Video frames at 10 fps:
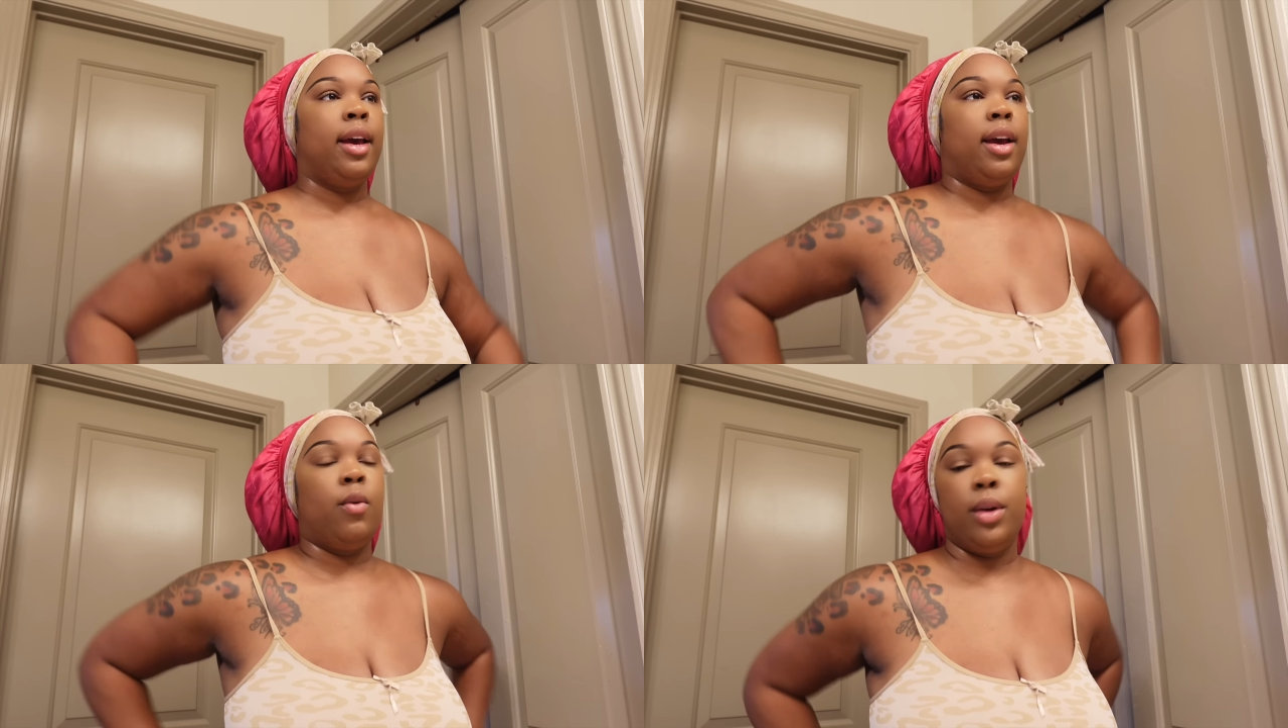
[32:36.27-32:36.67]

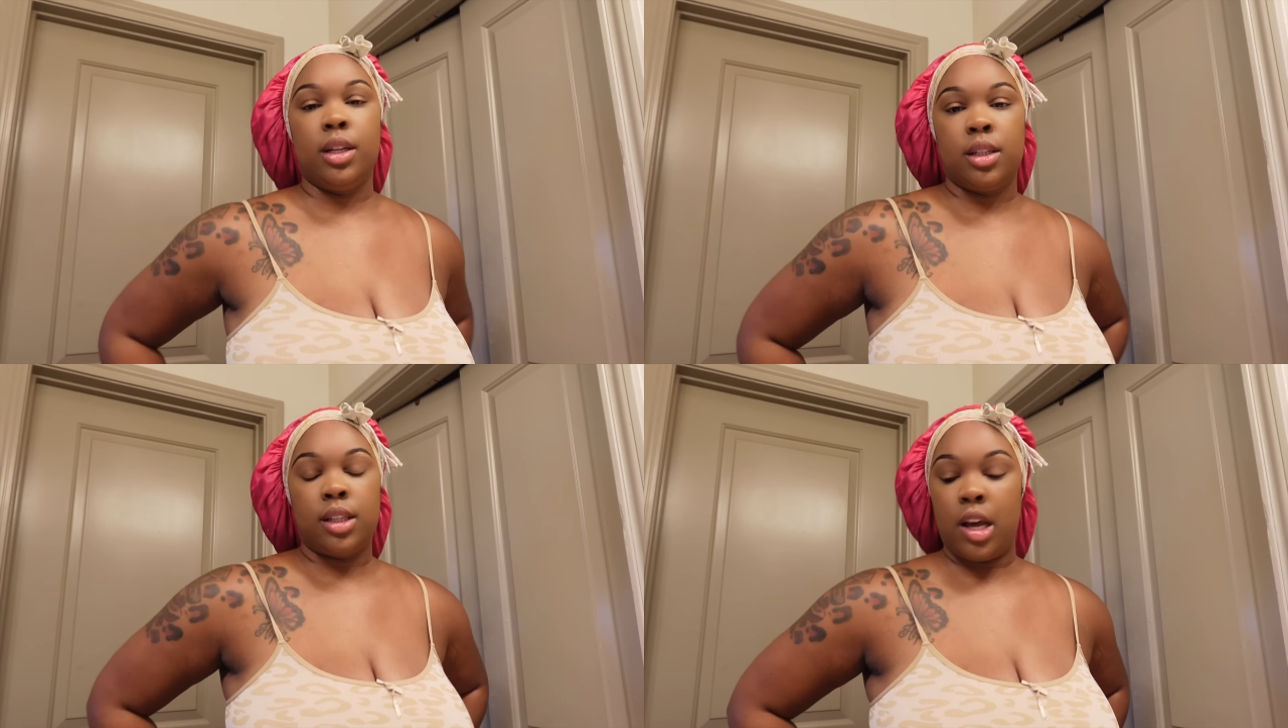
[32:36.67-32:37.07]
and we
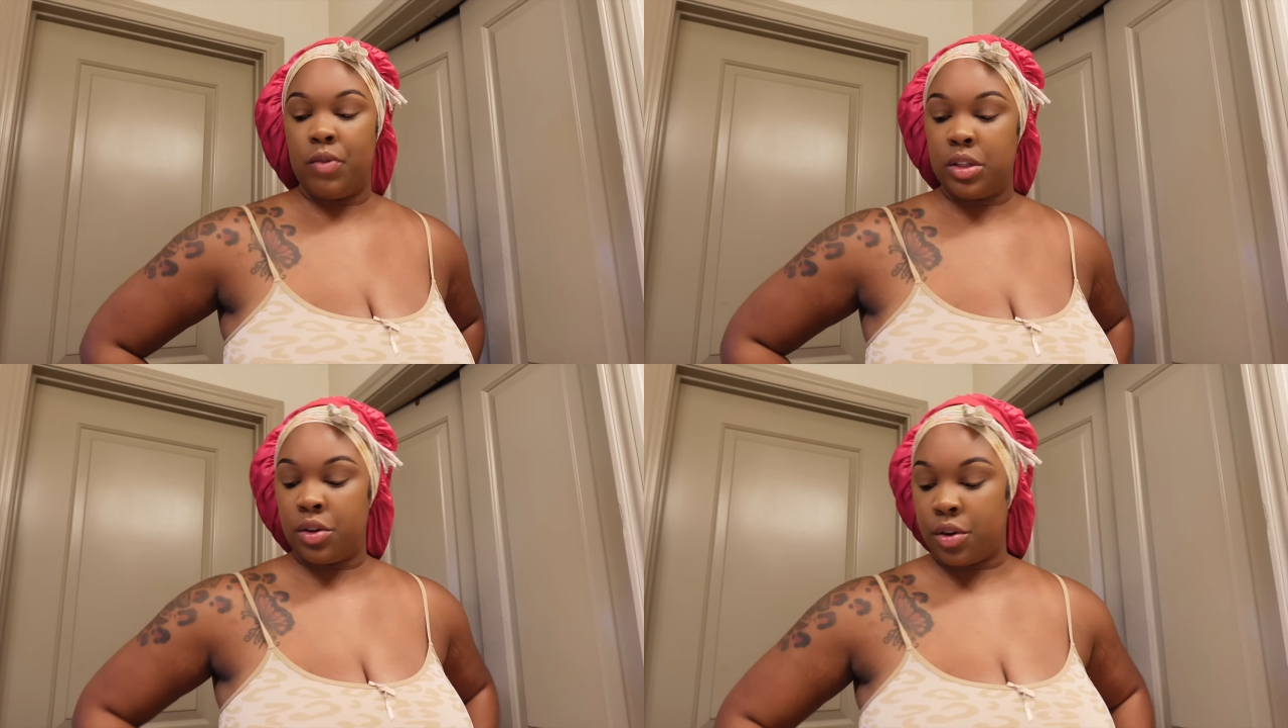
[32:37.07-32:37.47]
can just have
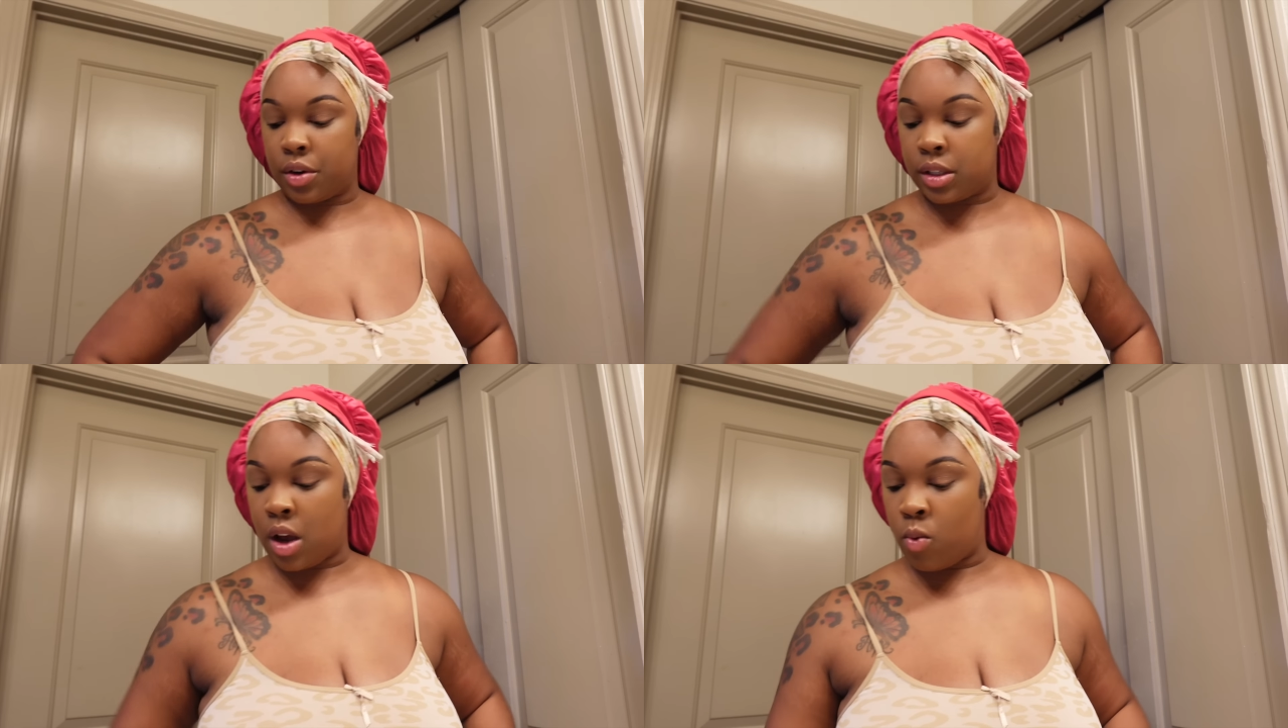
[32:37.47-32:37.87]
us a
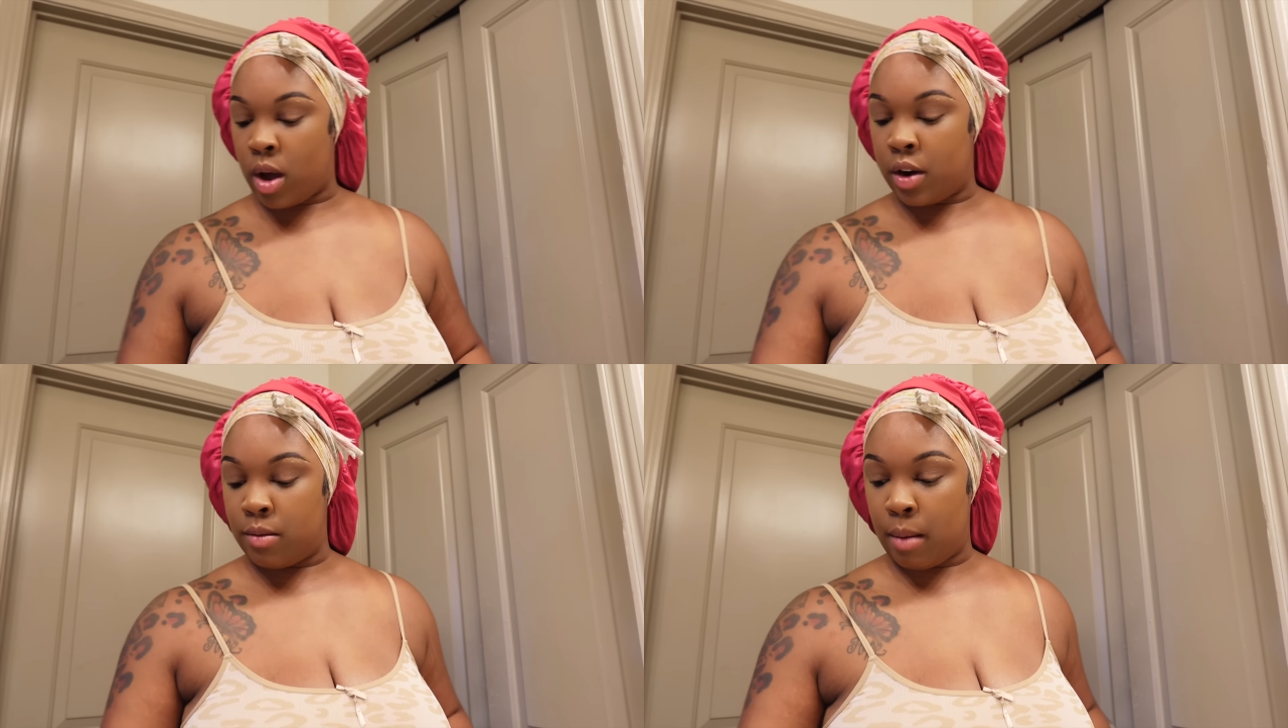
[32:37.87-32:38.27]
girl talk
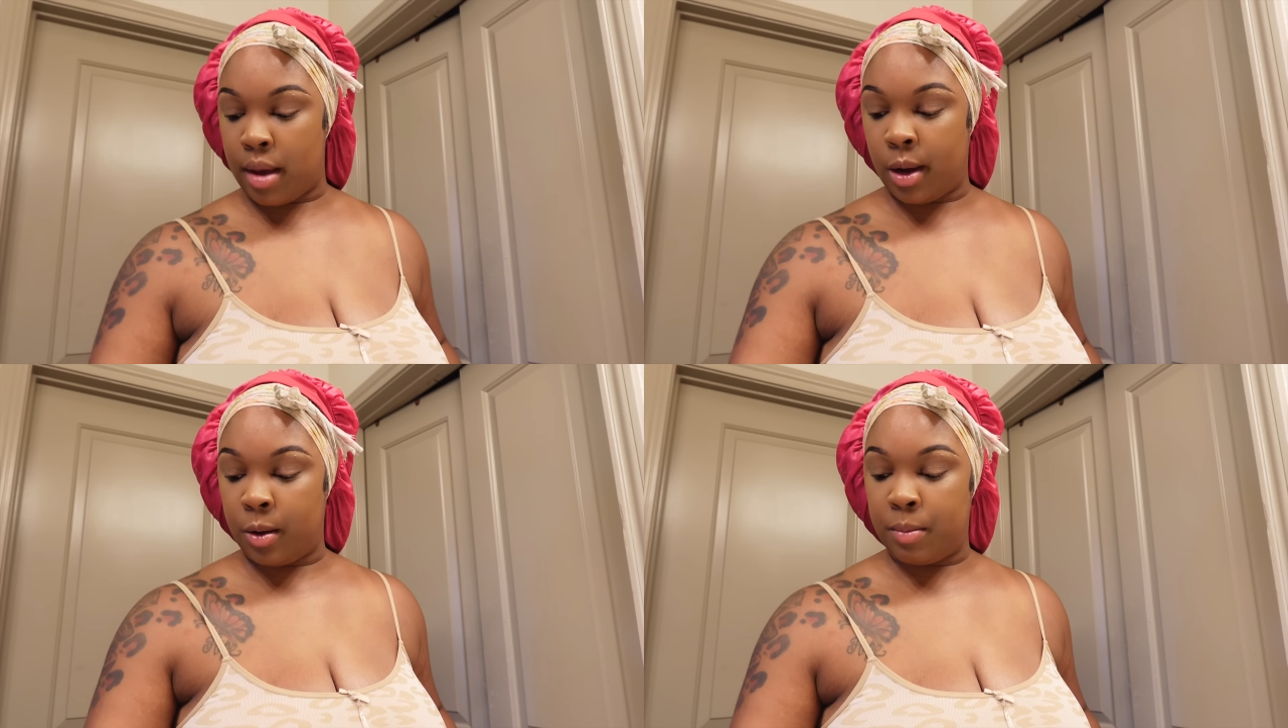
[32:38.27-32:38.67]
about doing my
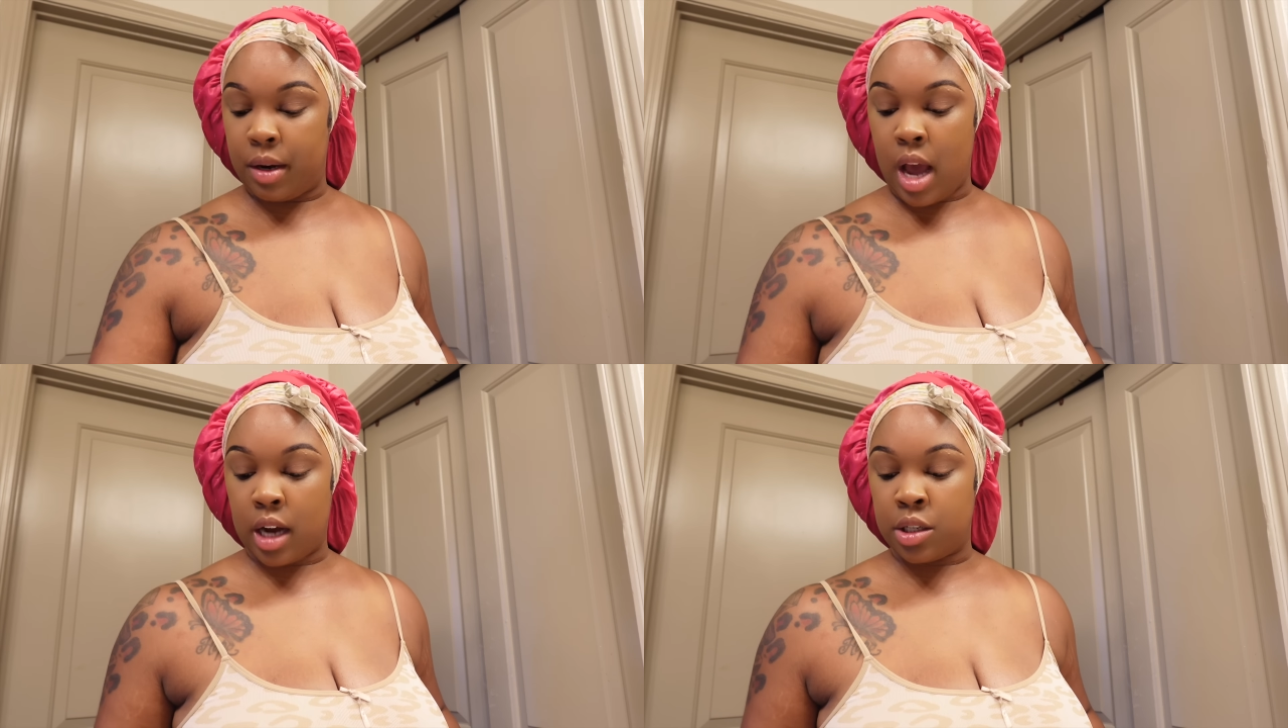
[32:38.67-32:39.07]
makeup
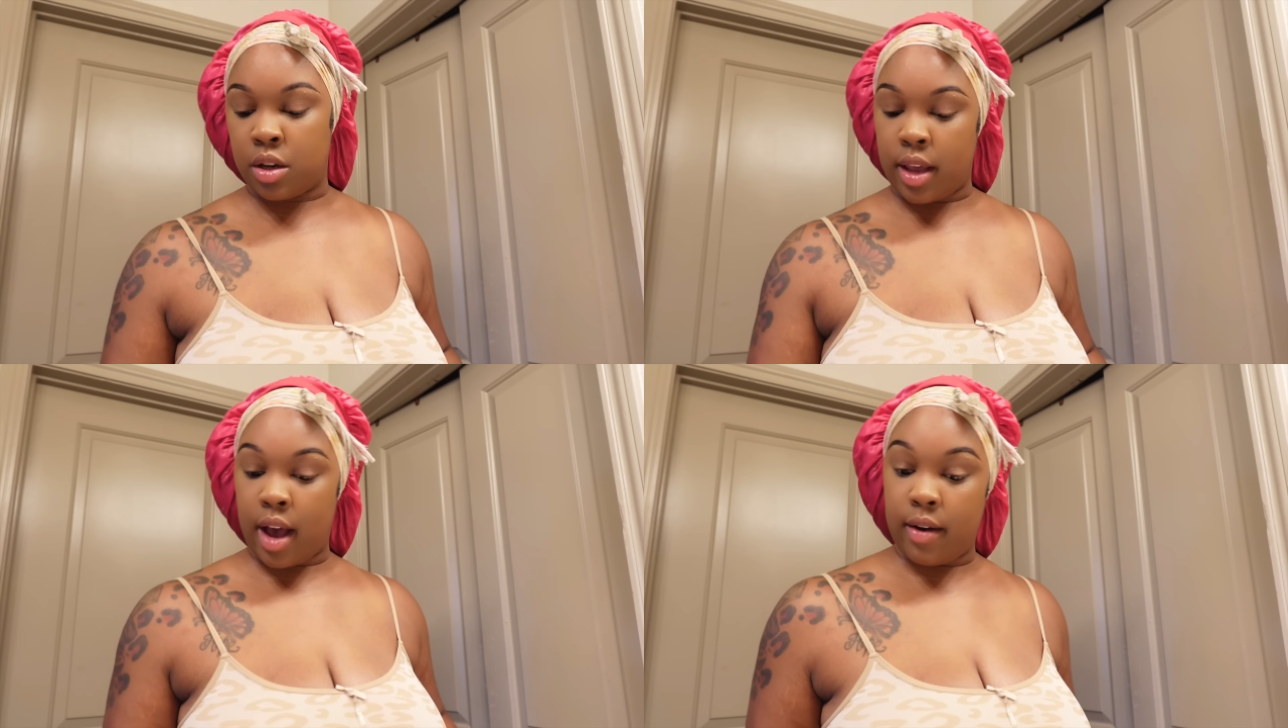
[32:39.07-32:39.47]
and I can
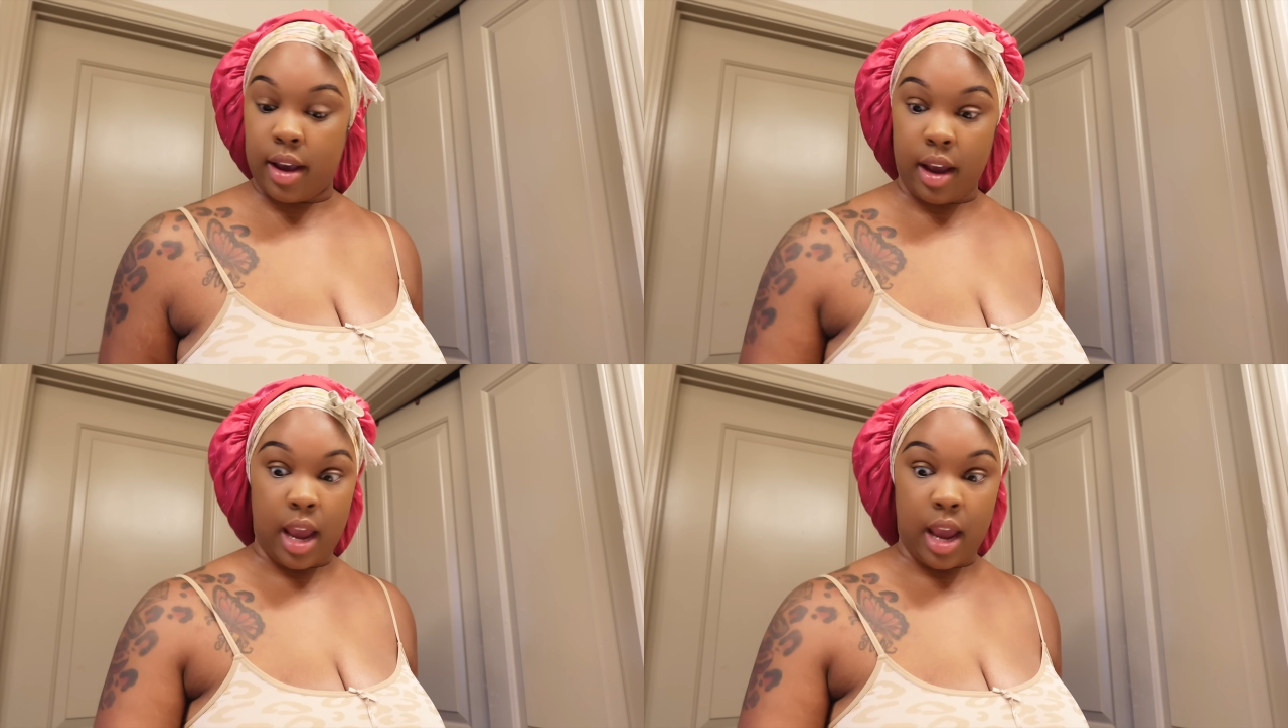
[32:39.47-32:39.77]
show y'all